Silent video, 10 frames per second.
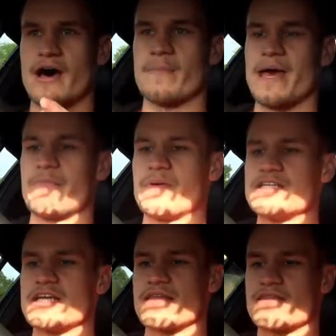
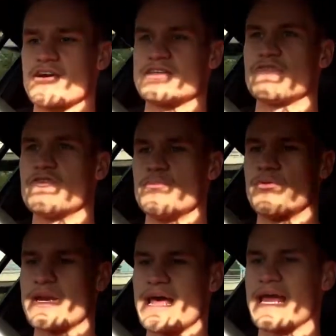MPG.
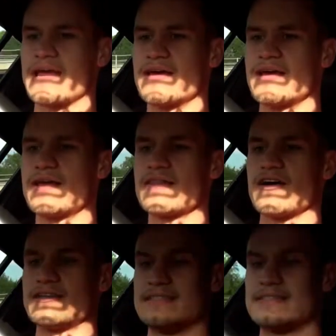34.8,
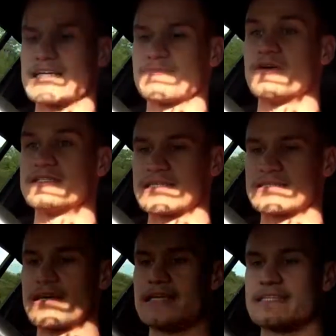
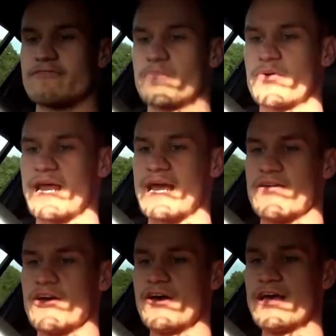36.6,
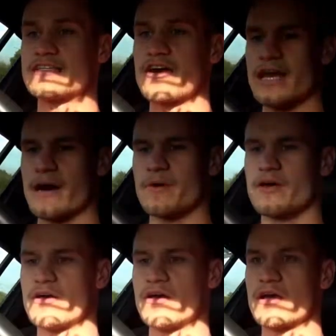37.8. It's going up.
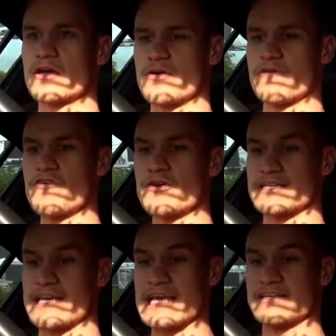Go on,
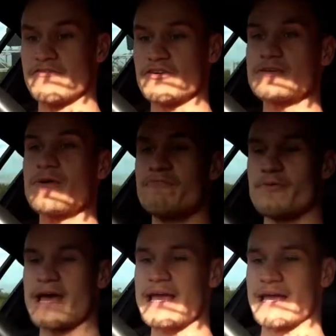40. Yes,
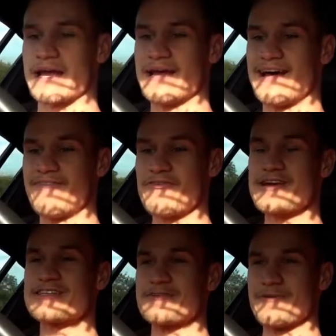41.8,
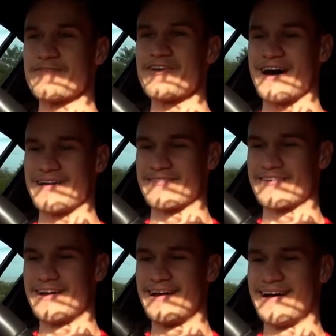42.5.
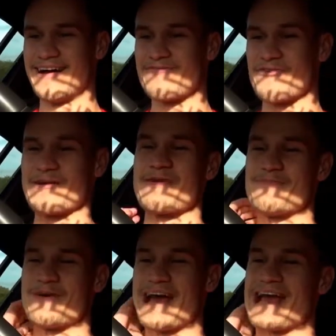
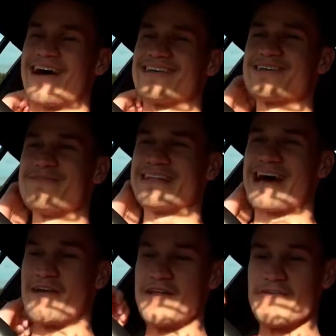41.8, I was gone back
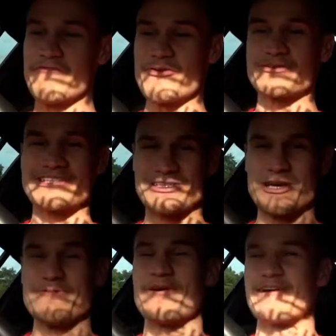down.
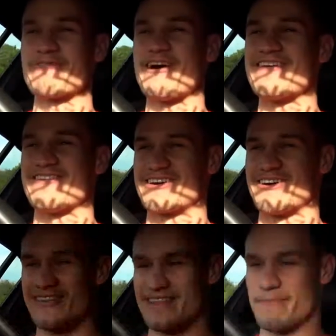42.5 I
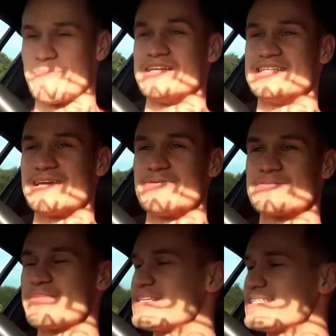got on the MPG,
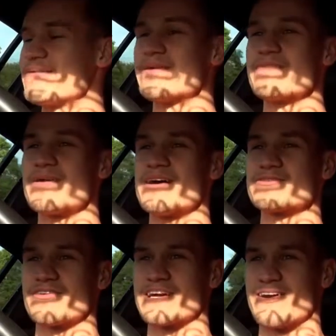which means how many
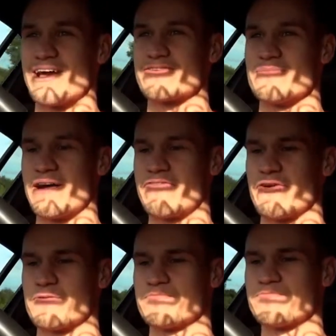miles have I got left on my
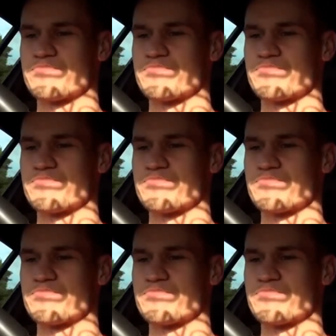fuel?